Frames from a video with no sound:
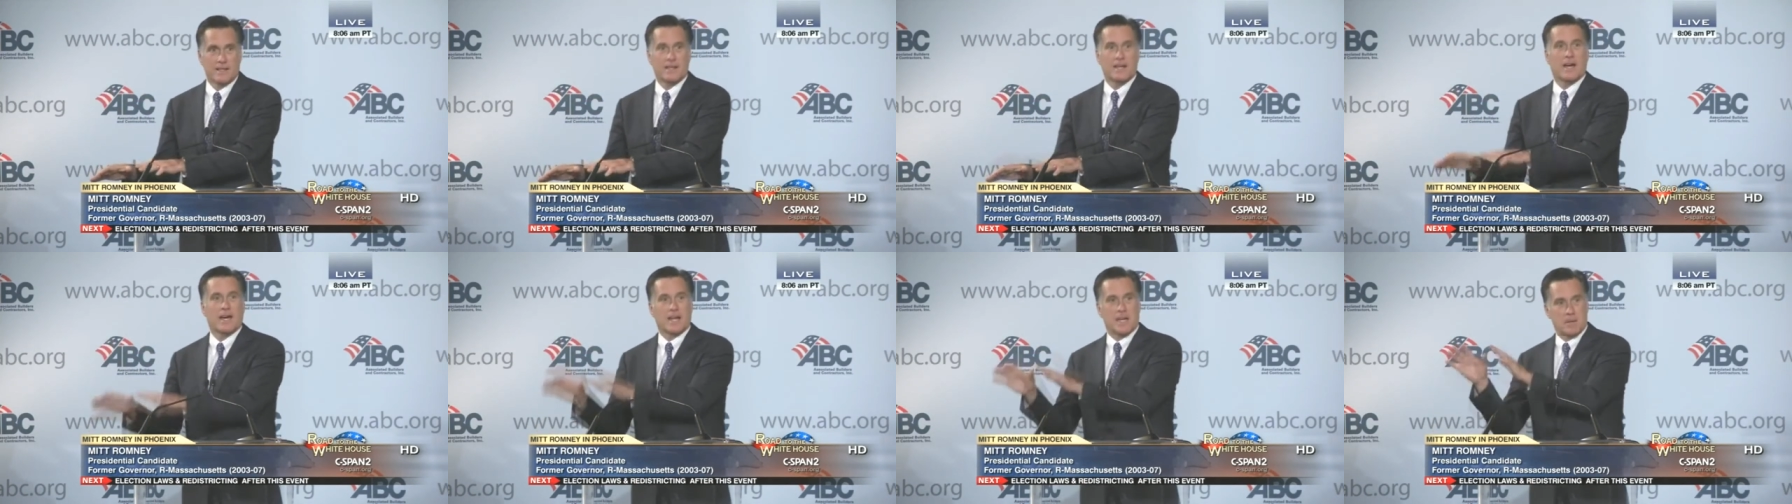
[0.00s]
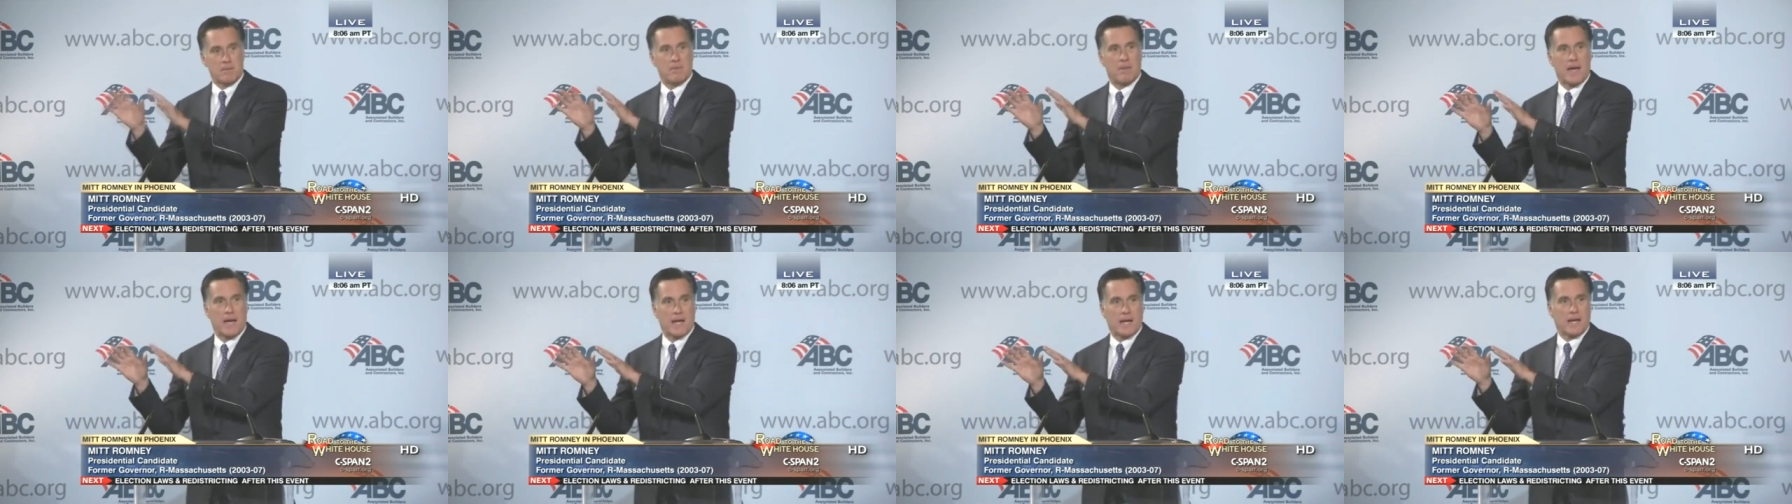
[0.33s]

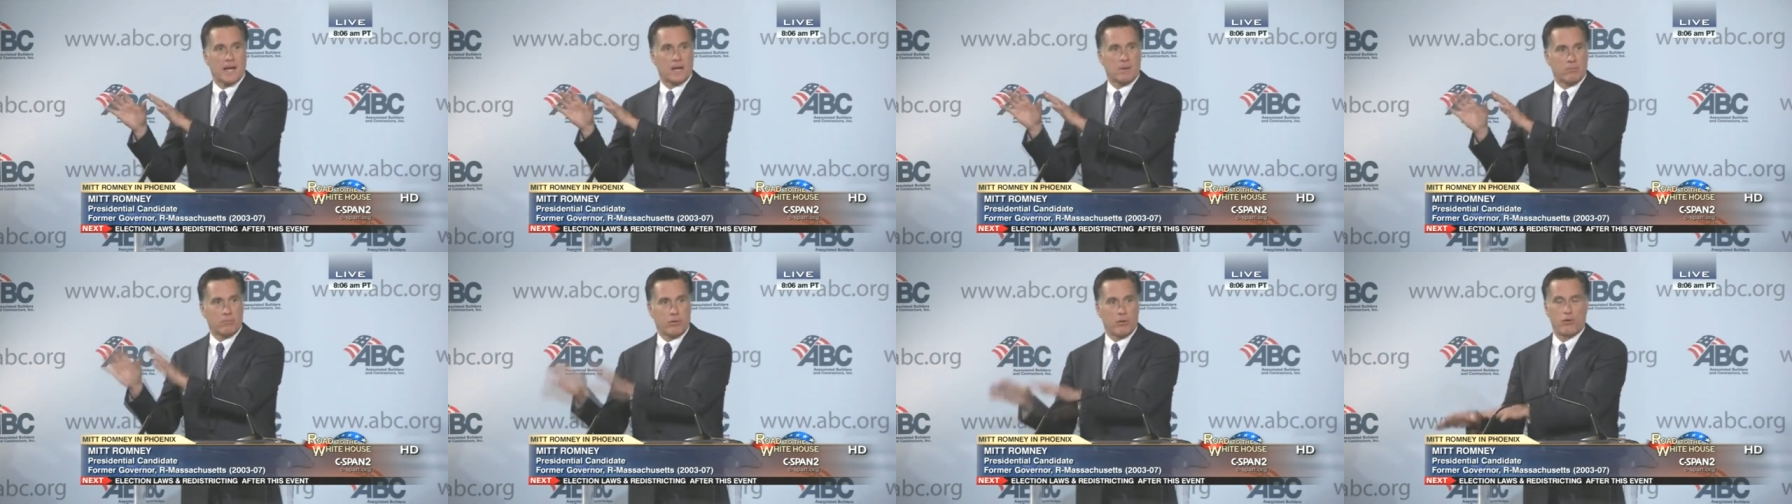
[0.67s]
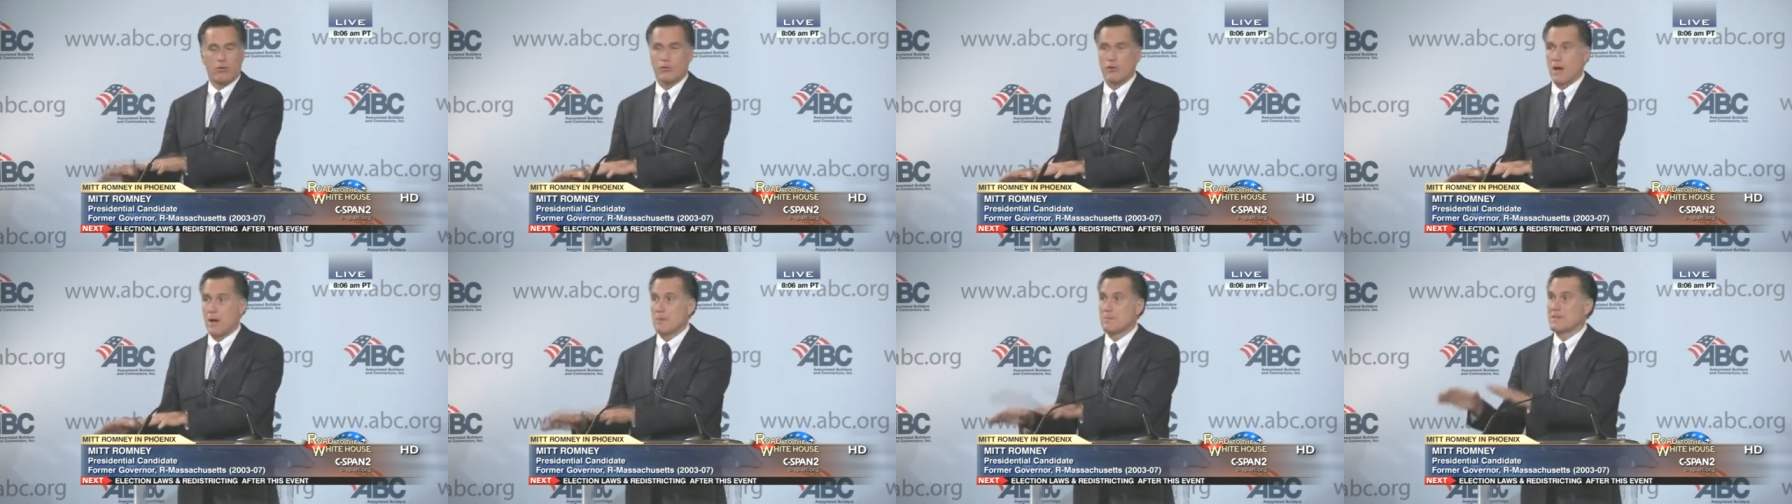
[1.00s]
cutting back on
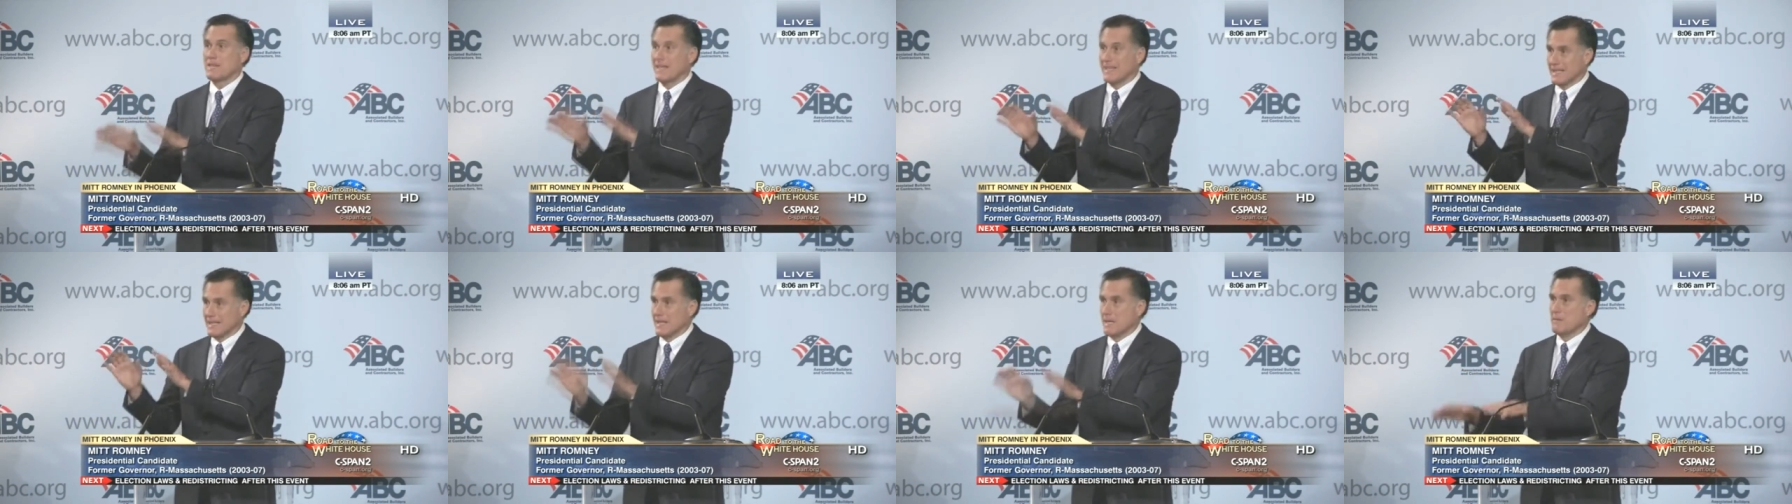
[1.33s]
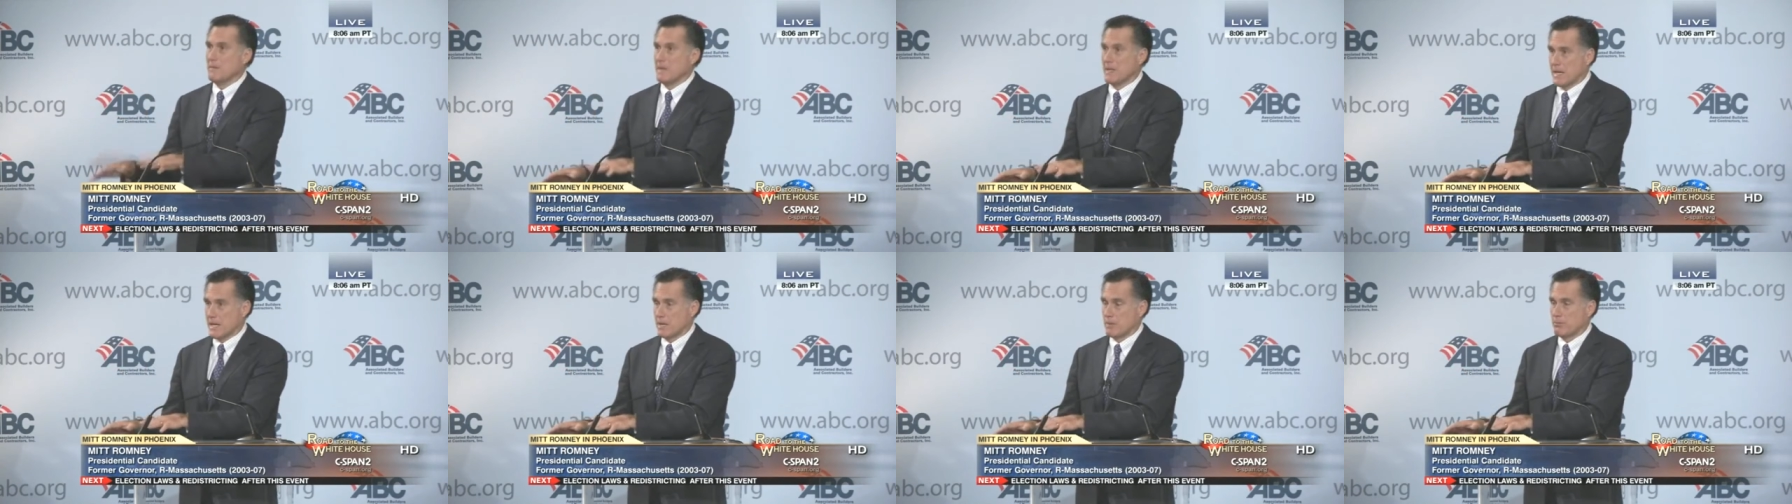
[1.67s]
programs,
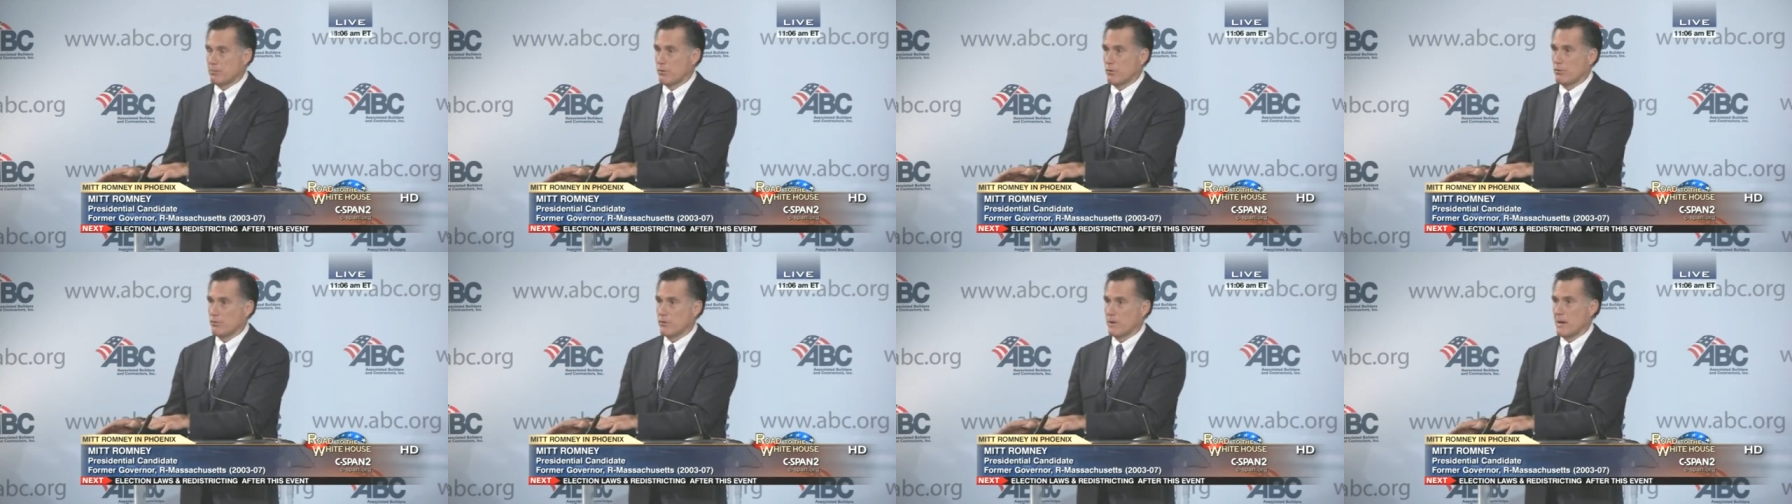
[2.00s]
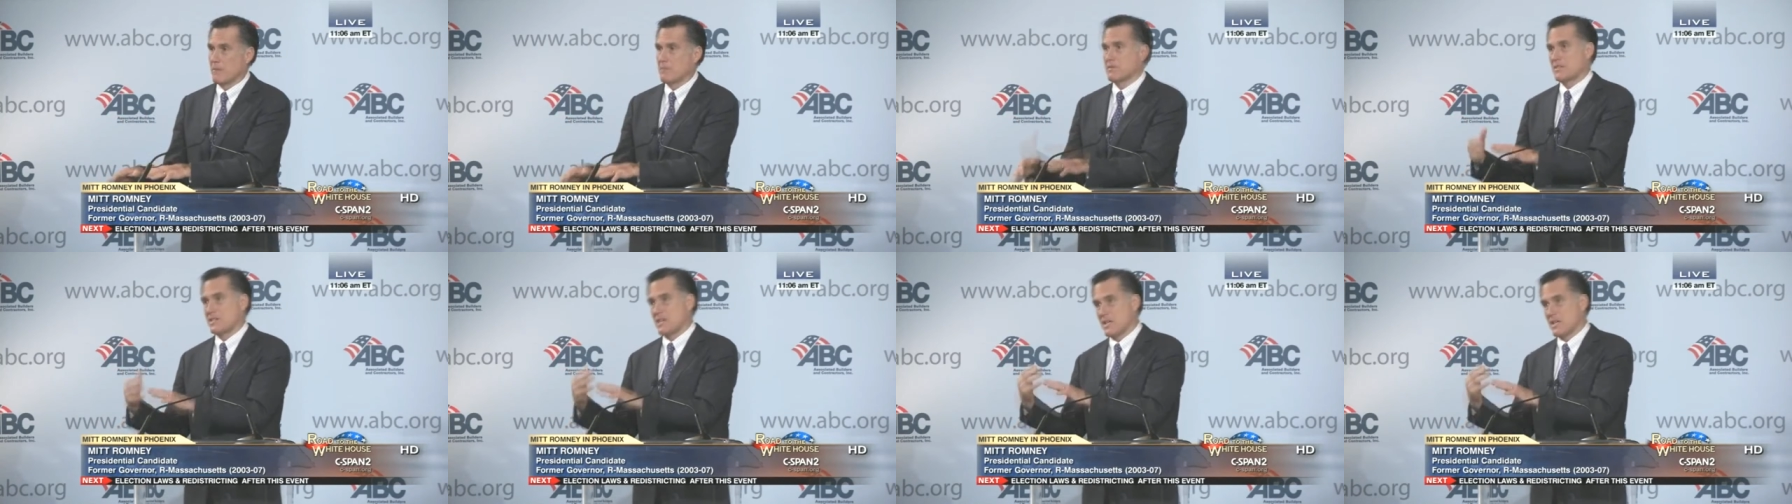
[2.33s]
eliminating programs,